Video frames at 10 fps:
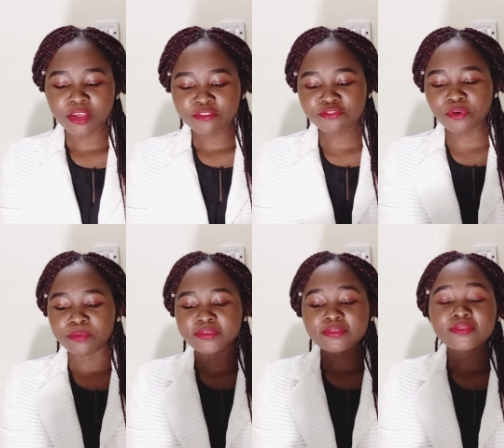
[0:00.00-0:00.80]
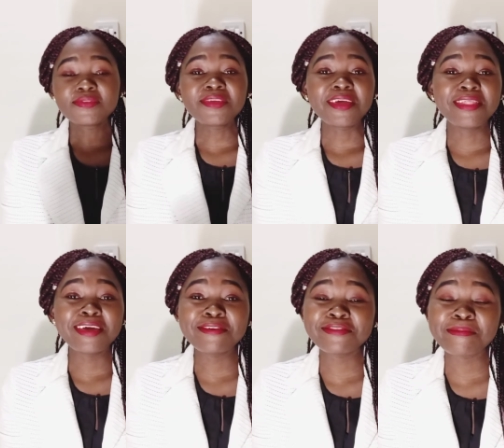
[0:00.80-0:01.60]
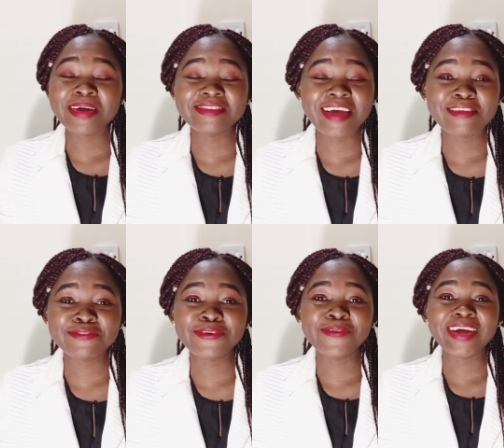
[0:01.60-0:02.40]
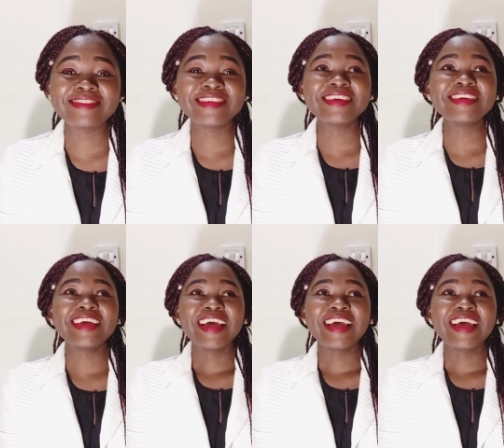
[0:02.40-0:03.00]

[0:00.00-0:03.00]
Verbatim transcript: So thank you so much, guys, for watching.